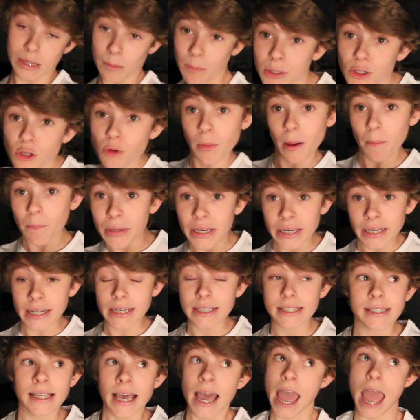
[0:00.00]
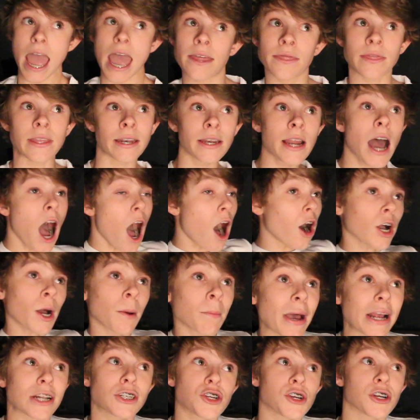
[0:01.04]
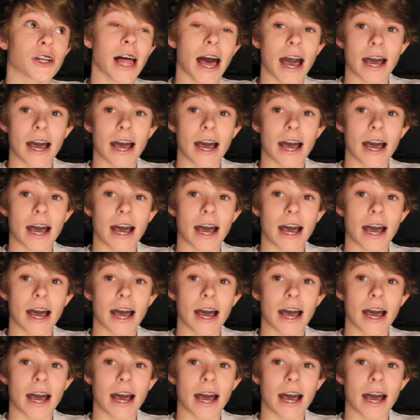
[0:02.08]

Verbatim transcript: and let me do my business and then I'll come back to your